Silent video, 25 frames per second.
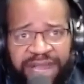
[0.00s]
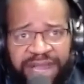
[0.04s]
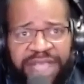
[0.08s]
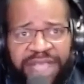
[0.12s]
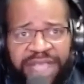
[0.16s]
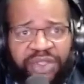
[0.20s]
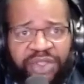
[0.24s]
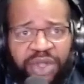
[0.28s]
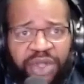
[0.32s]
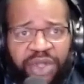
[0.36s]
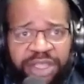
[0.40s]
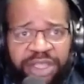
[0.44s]
I
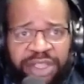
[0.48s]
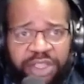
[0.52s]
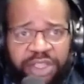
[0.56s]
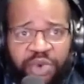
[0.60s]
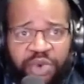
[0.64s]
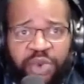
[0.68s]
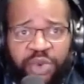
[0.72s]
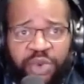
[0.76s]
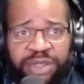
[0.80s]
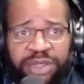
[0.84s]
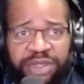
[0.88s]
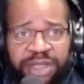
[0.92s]
saw that you
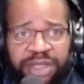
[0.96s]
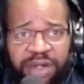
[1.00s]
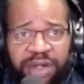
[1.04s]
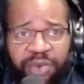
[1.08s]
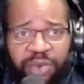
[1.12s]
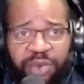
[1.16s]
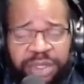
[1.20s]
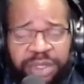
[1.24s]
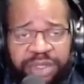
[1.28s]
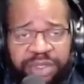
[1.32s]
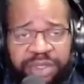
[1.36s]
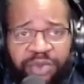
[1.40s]
were there
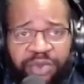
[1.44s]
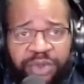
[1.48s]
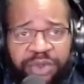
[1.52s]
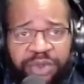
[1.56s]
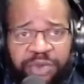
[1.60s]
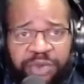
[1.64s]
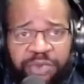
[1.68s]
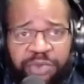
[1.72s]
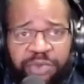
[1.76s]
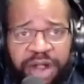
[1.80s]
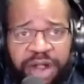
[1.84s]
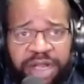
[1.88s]

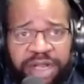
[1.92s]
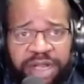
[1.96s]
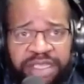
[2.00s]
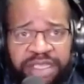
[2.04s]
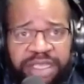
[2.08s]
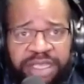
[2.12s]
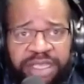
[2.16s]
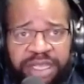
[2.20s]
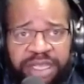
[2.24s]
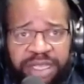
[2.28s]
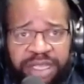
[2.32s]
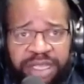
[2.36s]
with Martin
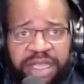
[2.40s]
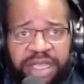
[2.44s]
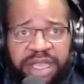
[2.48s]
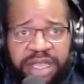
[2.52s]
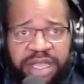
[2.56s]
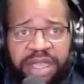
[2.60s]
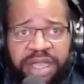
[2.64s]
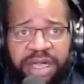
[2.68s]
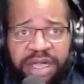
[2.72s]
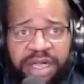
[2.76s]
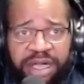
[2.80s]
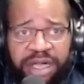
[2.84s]
King
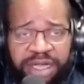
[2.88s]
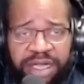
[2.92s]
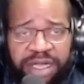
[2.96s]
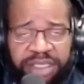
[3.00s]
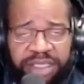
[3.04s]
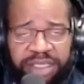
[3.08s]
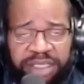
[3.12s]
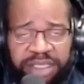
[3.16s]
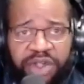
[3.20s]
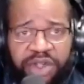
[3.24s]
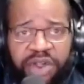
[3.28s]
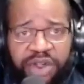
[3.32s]

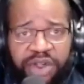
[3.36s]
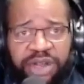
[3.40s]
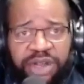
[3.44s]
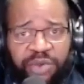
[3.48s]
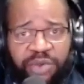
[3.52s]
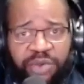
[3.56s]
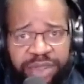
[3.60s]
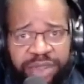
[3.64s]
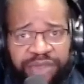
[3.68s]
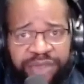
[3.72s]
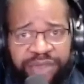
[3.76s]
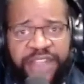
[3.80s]
III and
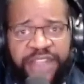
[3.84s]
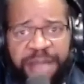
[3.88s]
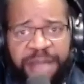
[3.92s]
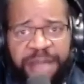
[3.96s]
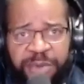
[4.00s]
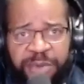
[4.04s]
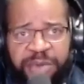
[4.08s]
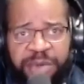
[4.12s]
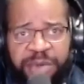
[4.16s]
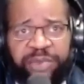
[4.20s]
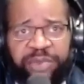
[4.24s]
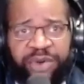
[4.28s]
with the family
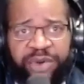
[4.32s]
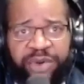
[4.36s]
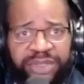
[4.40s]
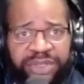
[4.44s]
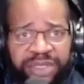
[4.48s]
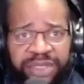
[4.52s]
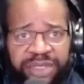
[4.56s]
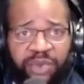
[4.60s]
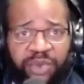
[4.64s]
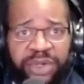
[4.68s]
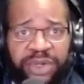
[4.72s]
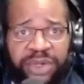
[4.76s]
members
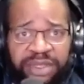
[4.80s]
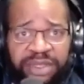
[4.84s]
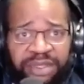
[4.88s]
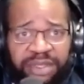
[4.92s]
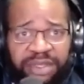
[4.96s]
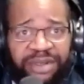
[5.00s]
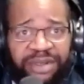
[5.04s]
and with, you know,